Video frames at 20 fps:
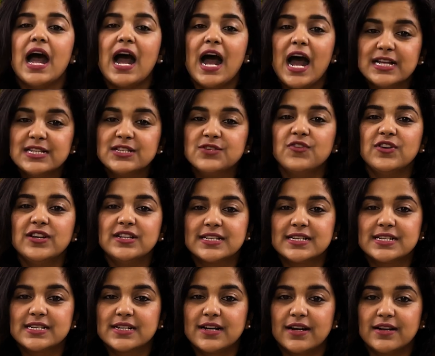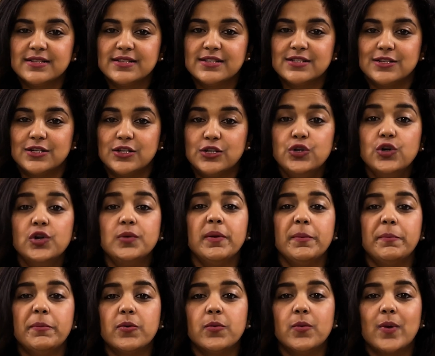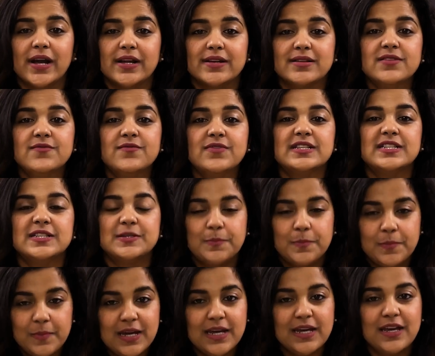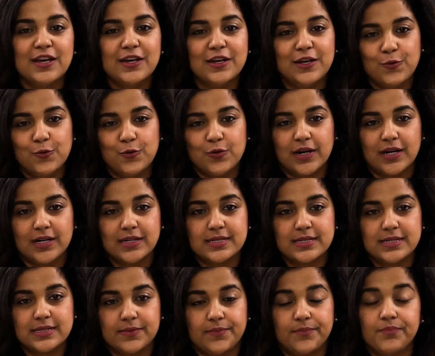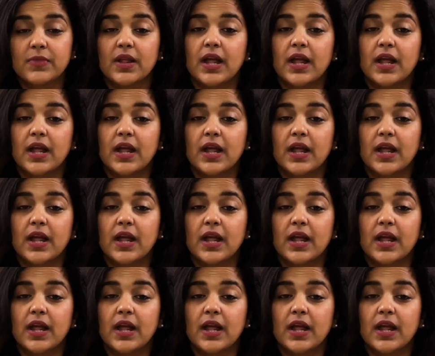As we discussed, you'll be provided with speaking cue cards.